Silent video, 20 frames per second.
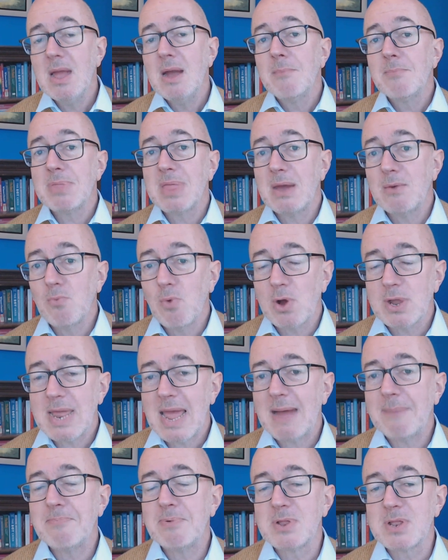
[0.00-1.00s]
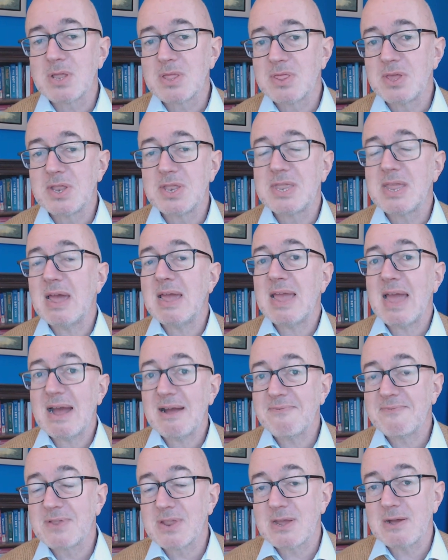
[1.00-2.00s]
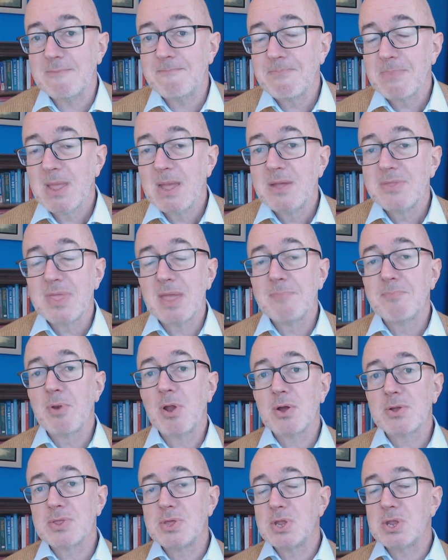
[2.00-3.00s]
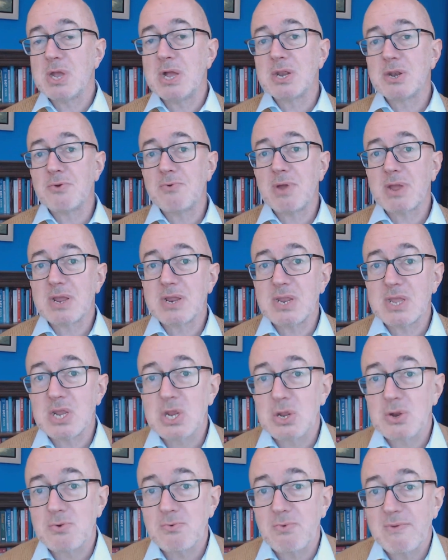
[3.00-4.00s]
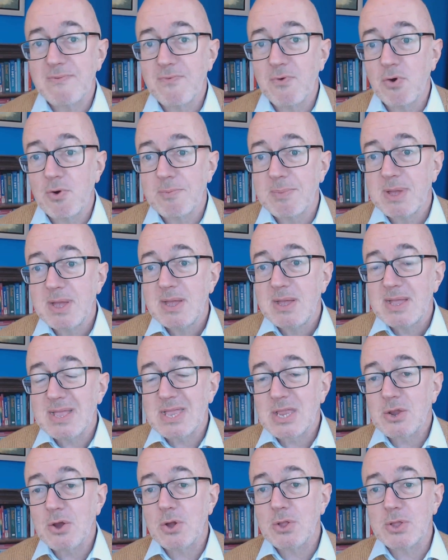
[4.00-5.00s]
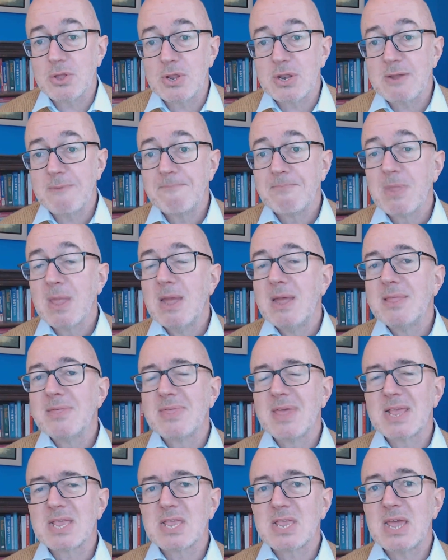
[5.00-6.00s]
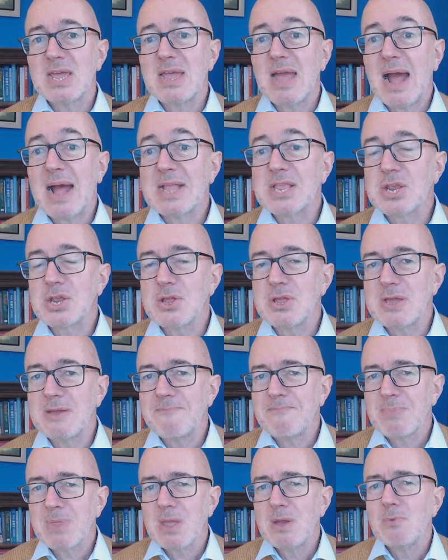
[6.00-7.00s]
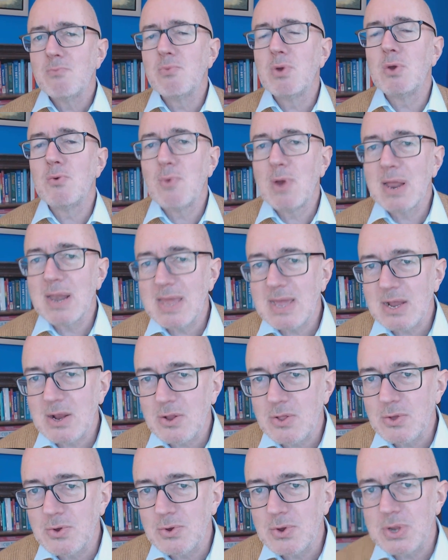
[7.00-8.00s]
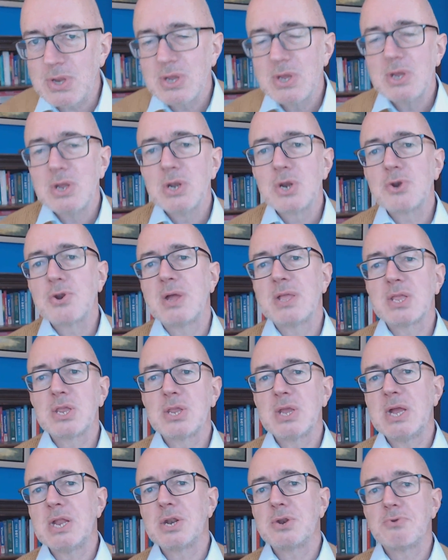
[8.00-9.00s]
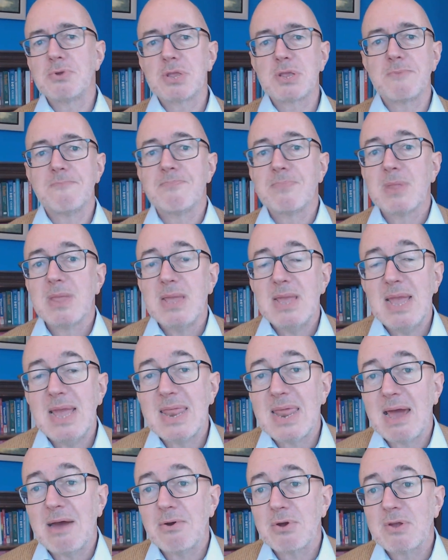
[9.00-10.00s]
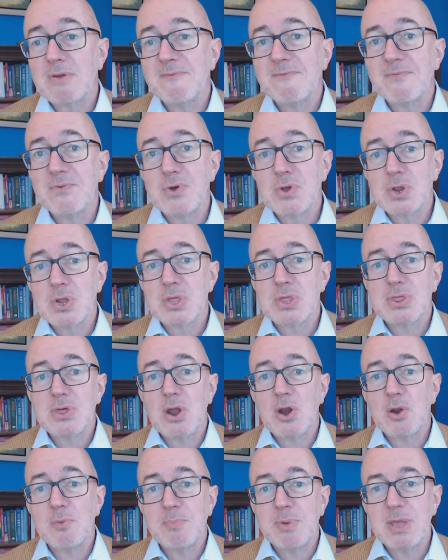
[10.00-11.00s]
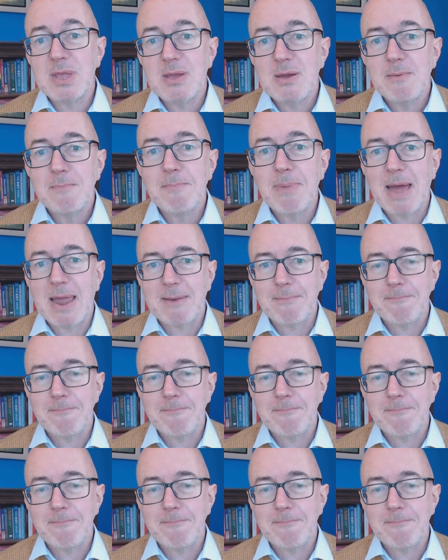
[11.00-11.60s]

But then what happened the day after they blocked the gender recognition reform in Scotland? They say, actually, we will include transgenderism in our conversion therapy ban.